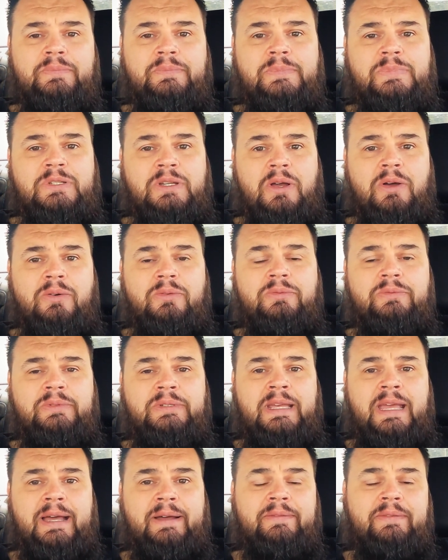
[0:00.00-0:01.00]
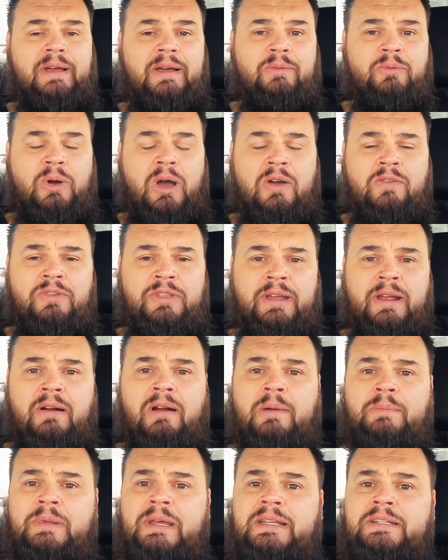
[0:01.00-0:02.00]
So yeah,
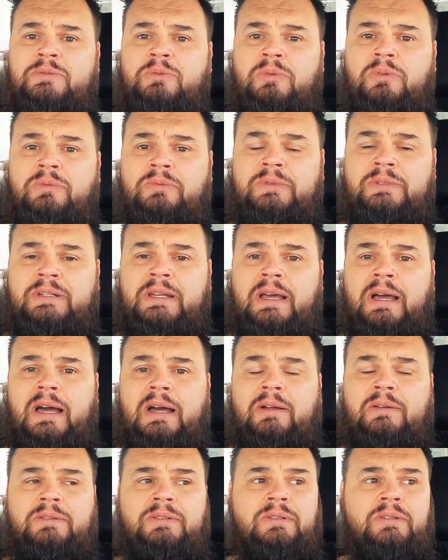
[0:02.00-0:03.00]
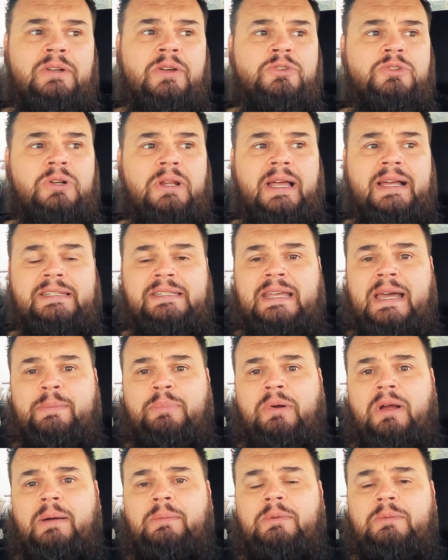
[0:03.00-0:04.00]
over-the-air updates will neutralize
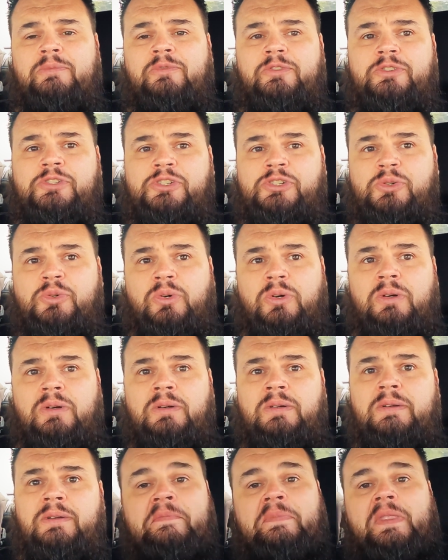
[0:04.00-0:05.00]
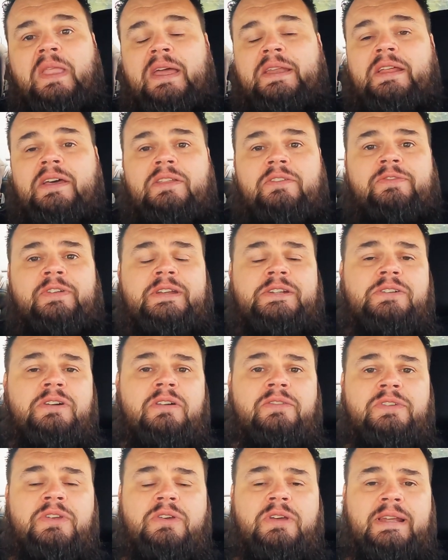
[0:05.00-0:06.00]
that problem for sure. Another
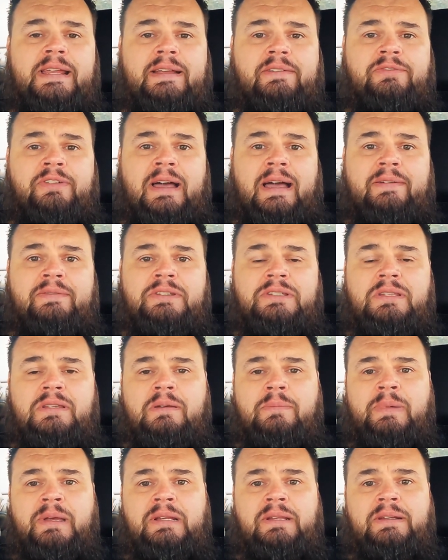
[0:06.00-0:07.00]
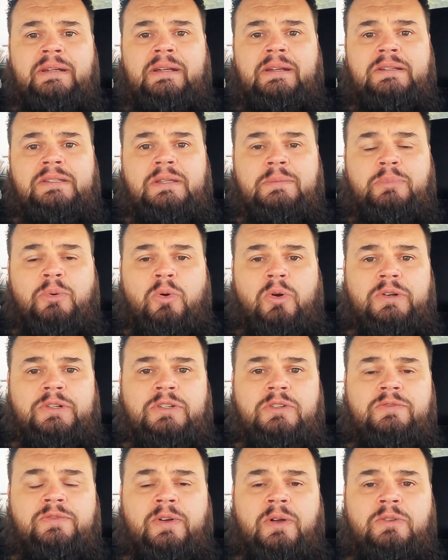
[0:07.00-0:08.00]
feature of UConnect 5 is the ability to support
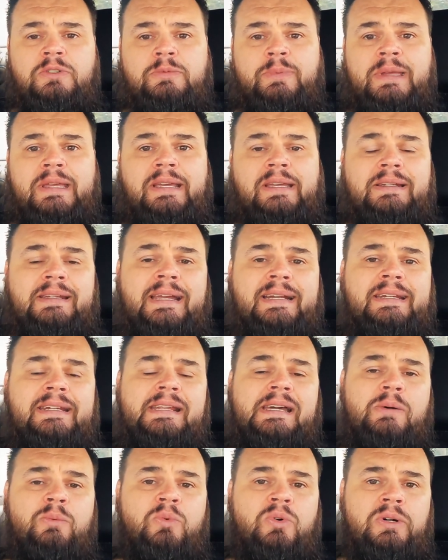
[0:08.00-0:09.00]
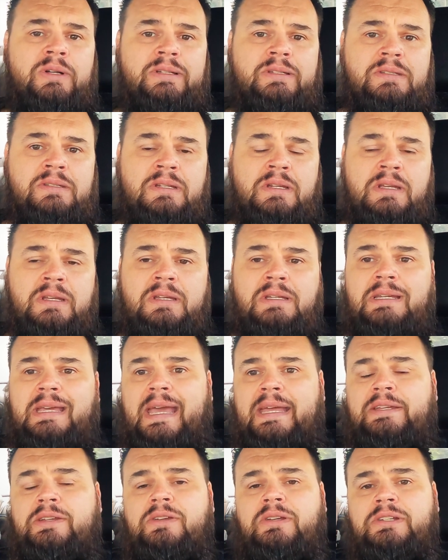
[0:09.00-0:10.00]
two phones being connected at once,
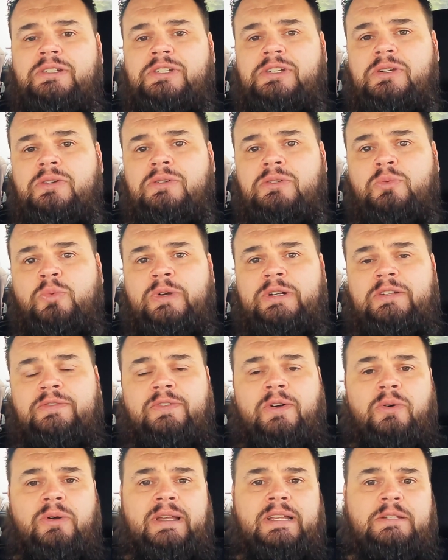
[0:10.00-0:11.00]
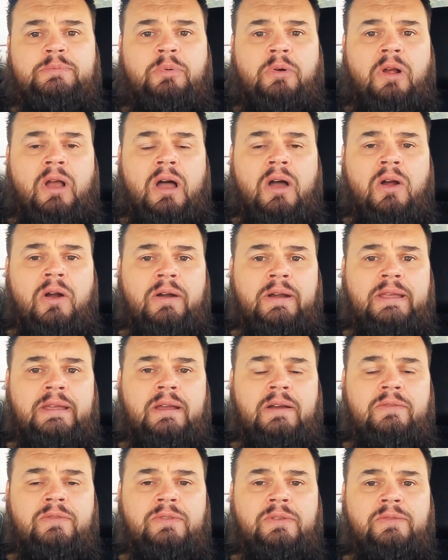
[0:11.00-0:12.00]
and you can choose which phone gets
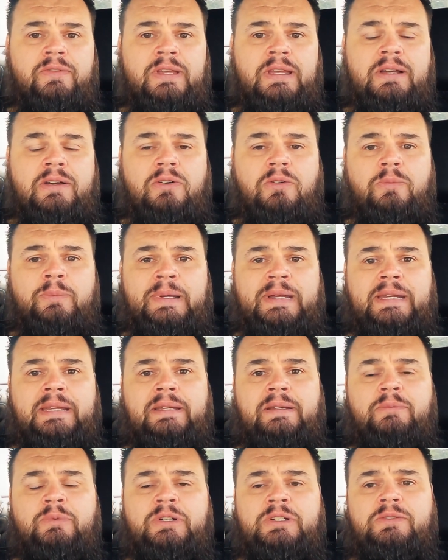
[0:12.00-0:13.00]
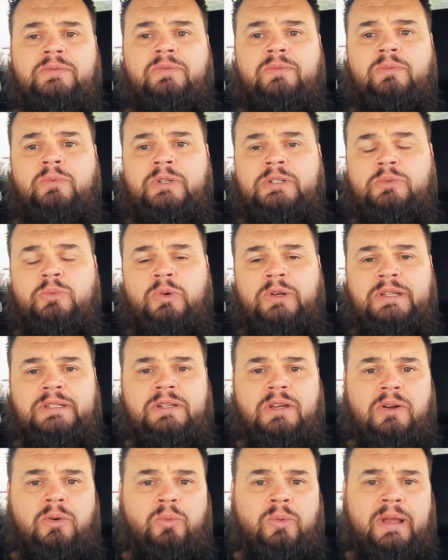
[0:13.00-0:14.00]
priority over the vehicle, meaning which one
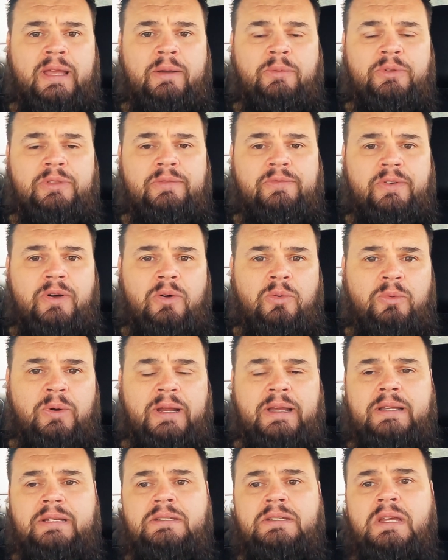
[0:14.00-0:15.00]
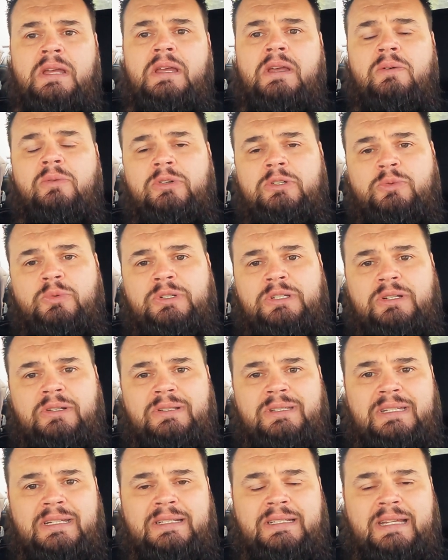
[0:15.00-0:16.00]
is going to ring when the phone rings, which one's
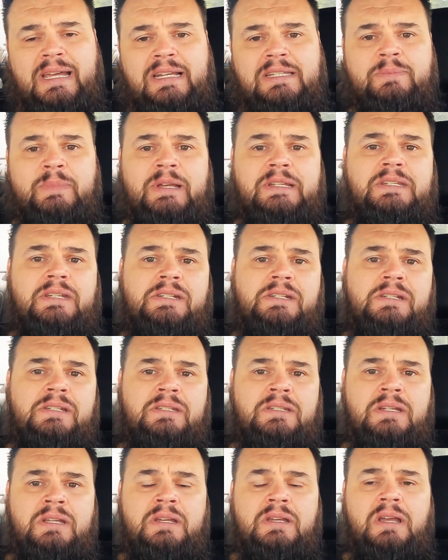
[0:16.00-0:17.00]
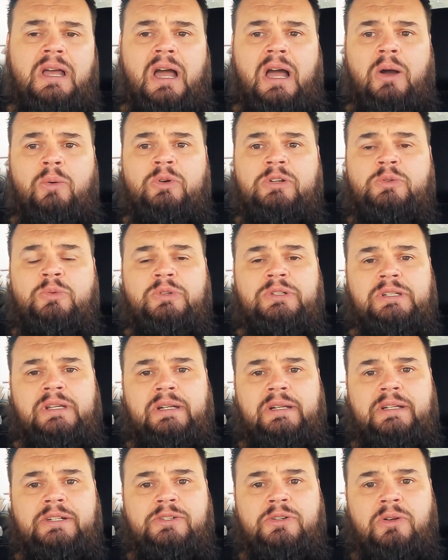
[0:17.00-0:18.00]
going to send text messages, which one's
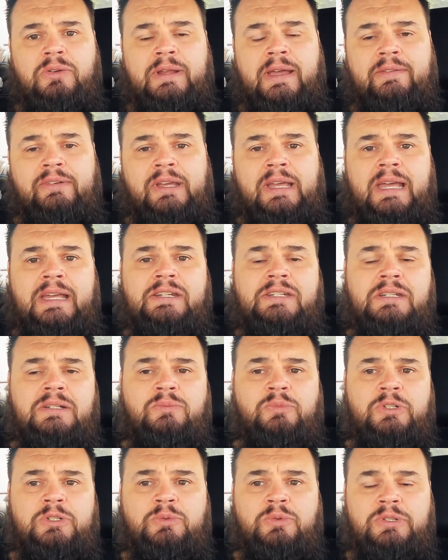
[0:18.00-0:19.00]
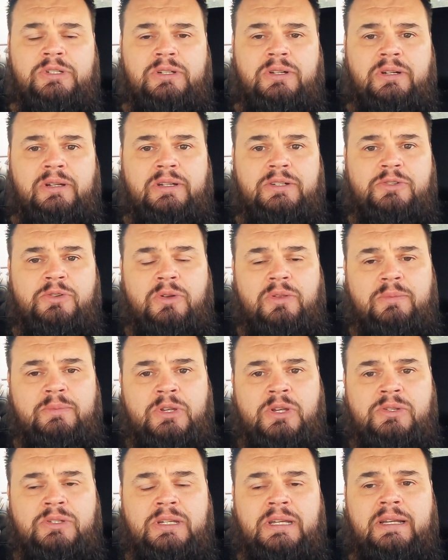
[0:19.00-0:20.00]
going to control navigation, which one's going to control the
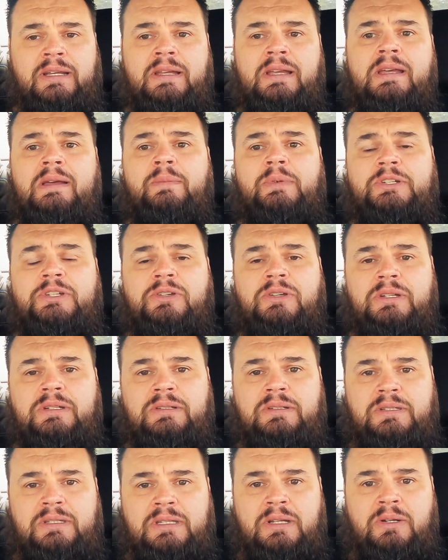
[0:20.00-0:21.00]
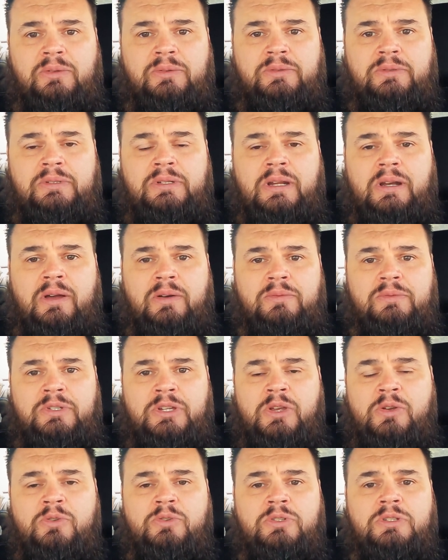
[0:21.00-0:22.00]
music. But you can still, you know,
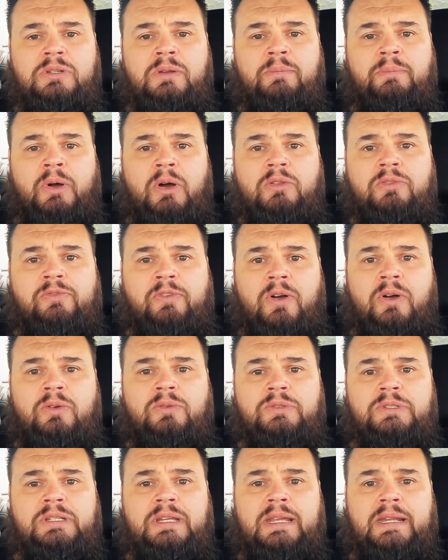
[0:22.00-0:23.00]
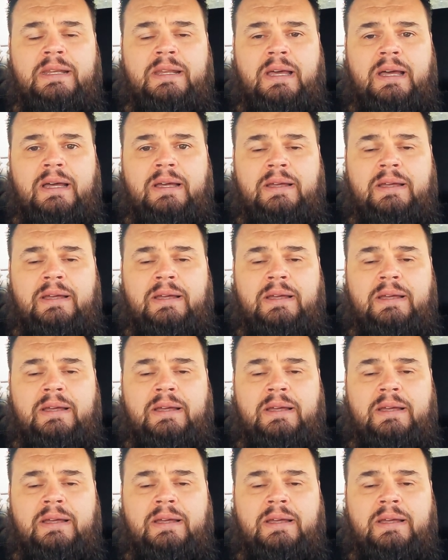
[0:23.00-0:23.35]
use both phones and